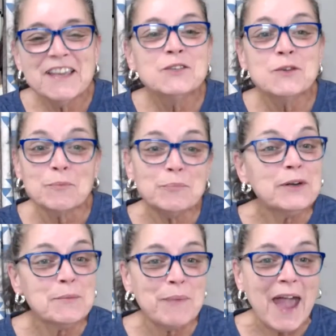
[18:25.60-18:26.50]
So I'm
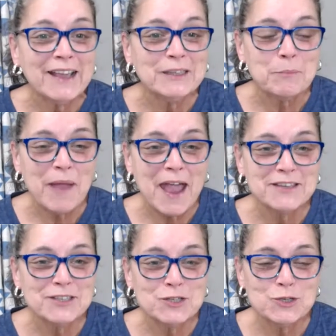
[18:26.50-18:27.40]
putting him back in the
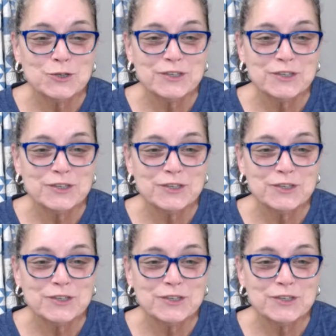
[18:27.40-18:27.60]
passenger